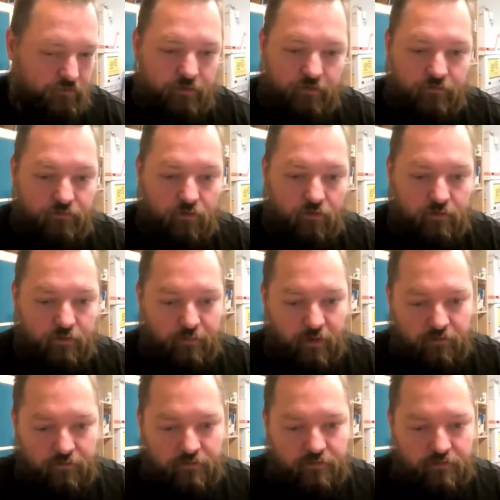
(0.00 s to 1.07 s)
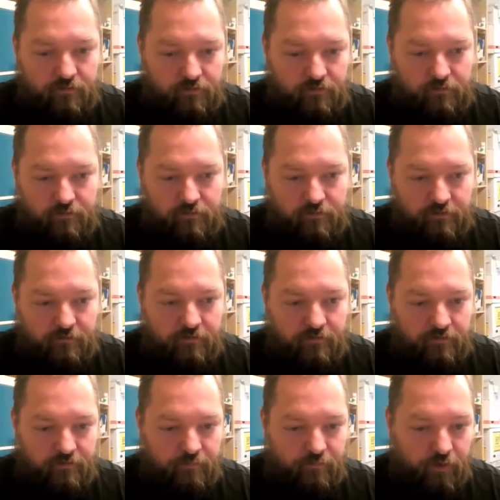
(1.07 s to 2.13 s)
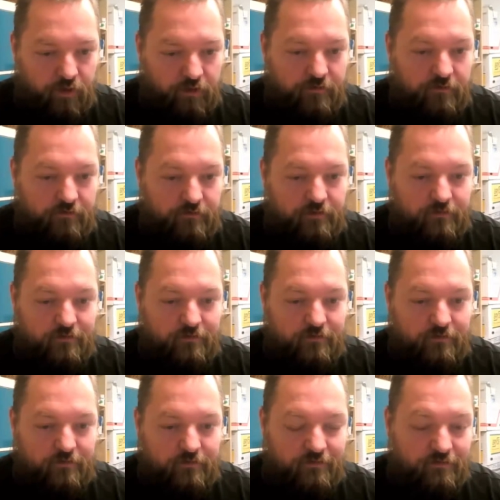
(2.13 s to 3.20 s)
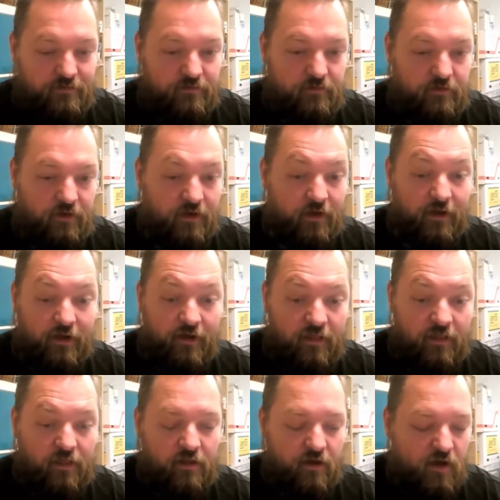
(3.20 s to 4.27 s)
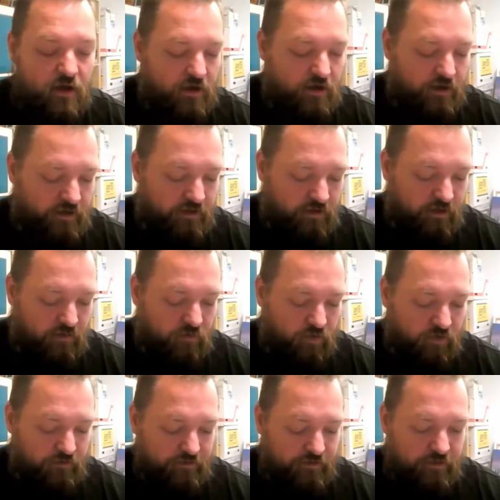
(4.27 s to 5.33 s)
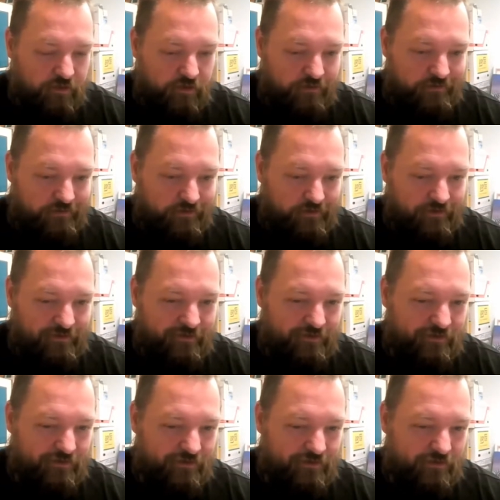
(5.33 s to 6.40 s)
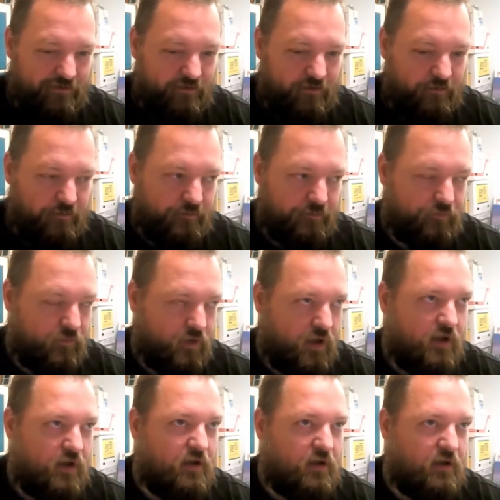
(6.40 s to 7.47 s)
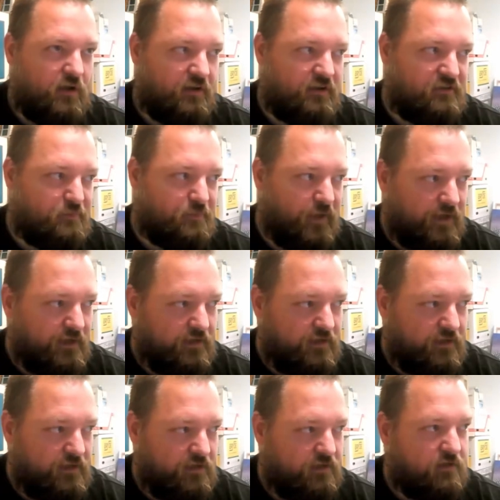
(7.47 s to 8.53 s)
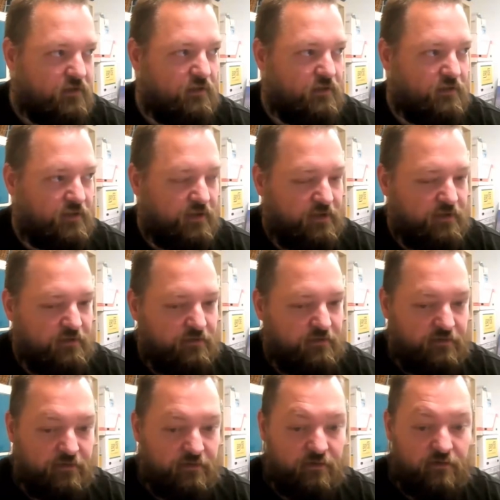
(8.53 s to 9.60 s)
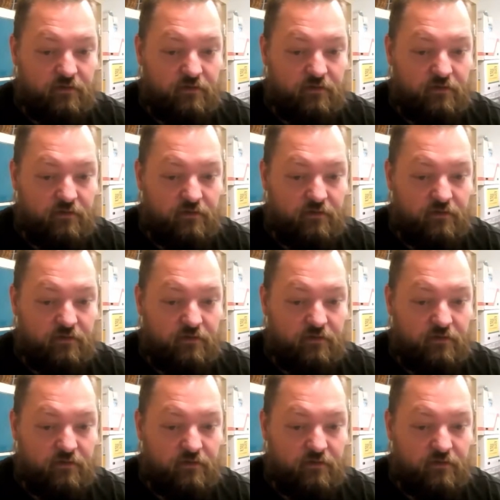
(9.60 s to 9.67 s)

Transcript: we've talked about different parts of this at length, and and one of the things is um, expecting things